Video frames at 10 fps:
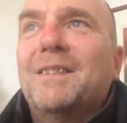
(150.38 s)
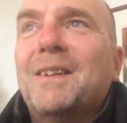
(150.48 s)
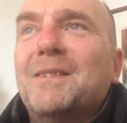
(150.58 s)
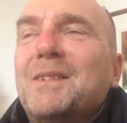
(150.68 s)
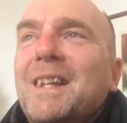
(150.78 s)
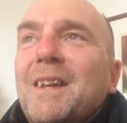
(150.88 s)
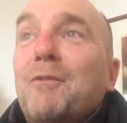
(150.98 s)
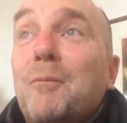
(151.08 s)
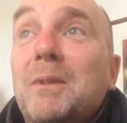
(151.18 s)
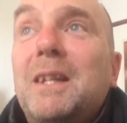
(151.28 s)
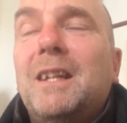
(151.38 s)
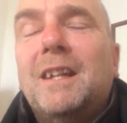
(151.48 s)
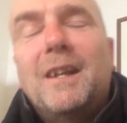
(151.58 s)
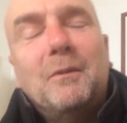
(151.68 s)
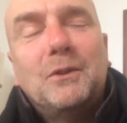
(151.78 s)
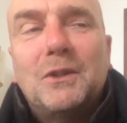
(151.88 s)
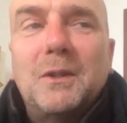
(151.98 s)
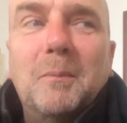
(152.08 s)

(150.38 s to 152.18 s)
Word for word: it, it was, for me, it was just